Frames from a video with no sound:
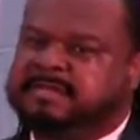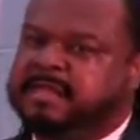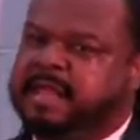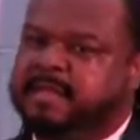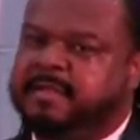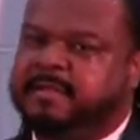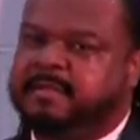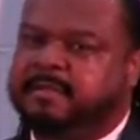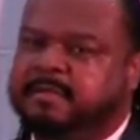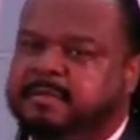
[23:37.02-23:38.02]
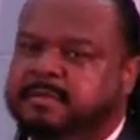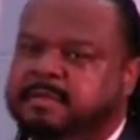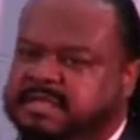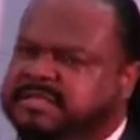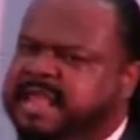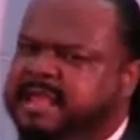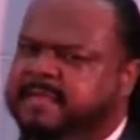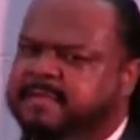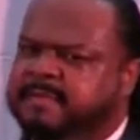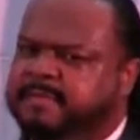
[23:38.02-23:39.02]
That's it. It's
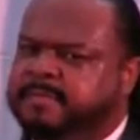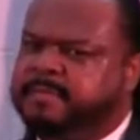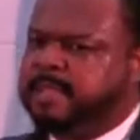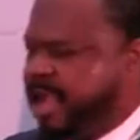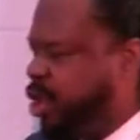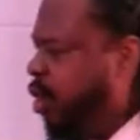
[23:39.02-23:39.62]
it. You